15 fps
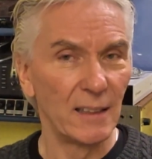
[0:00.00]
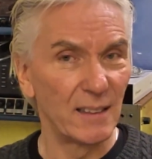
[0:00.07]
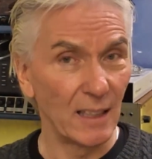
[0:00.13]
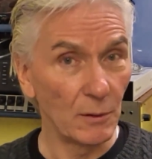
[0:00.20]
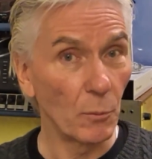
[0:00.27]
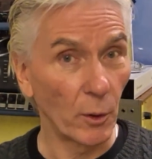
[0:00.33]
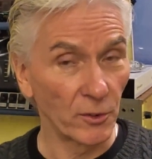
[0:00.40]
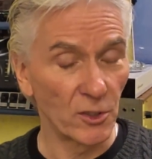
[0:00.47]

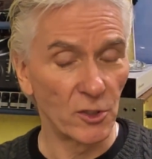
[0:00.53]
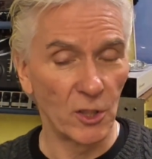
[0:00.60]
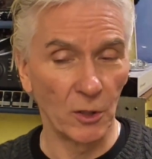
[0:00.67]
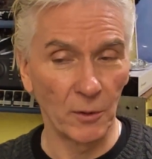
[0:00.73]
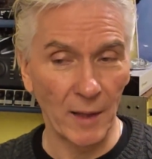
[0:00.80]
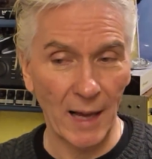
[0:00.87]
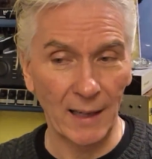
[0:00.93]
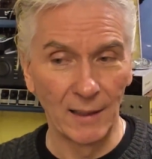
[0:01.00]
Didn't want to
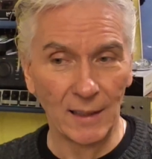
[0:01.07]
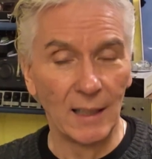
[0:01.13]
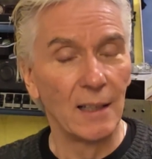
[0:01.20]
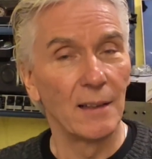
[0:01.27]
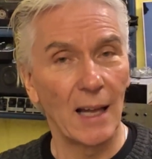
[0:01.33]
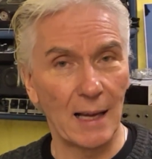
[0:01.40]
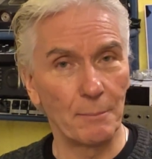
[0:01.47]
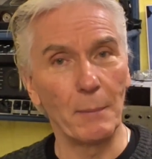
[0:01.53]
do that.
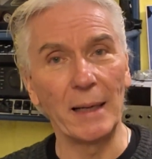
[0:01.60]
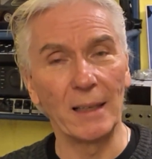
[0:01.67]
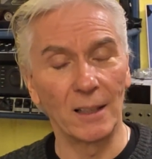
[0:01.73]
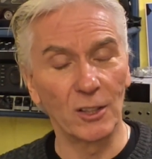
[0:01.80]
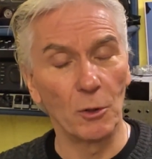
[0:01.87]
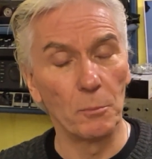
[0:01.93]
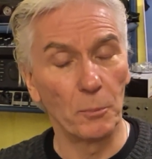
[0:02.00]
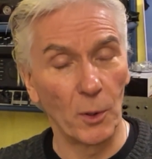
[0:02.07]
That meant I
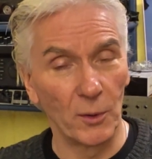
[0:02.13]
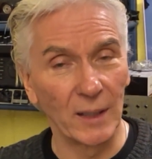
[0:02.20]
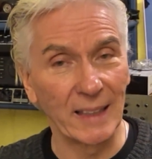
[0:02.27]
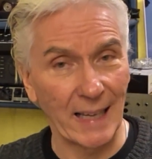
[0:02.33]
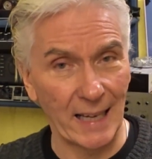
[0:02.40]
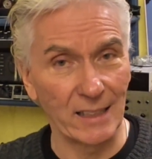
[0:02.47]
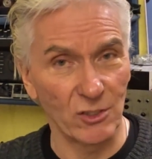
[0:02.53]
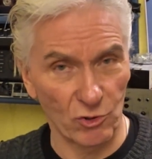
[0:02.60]
couldn't put the
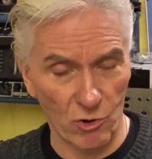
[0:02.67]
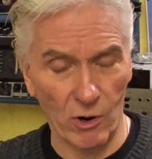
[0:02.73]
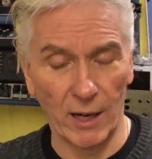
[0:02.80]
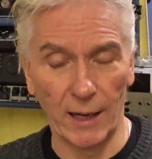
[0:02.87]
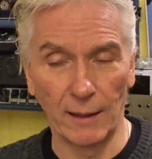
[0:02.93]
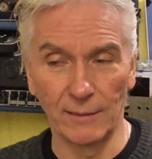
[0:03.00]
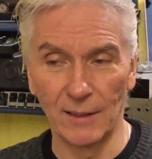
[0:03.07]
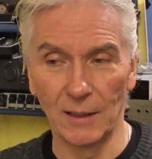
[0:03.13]
catch
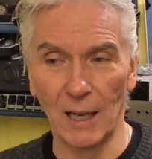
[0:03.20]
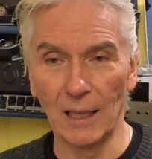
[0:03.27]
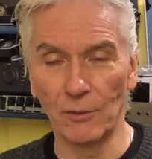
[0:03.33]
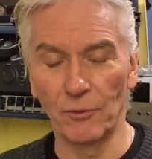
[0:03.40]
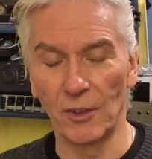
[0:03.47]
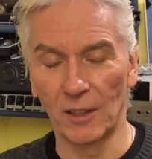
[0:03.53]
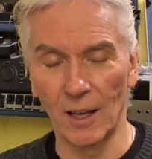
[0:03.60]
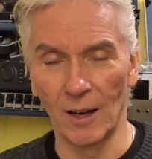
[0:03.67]
tray
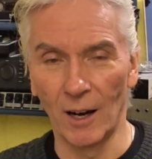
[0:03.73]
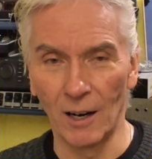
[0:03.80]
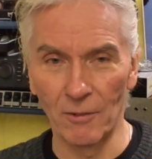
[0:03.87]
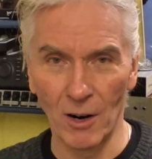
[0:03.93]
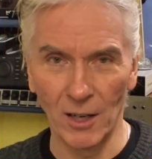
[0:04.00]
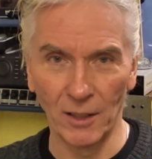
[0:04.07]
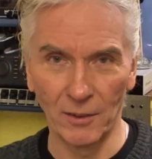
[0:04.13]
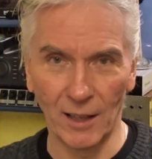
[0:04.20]
underneath the car
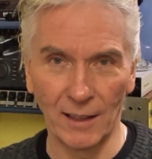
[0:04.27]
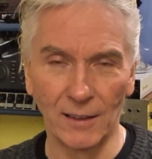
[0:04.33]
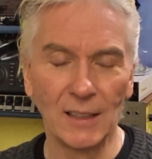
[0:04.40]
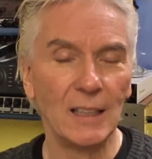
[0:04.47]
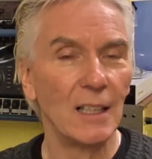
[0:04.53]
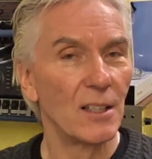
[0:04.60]
either.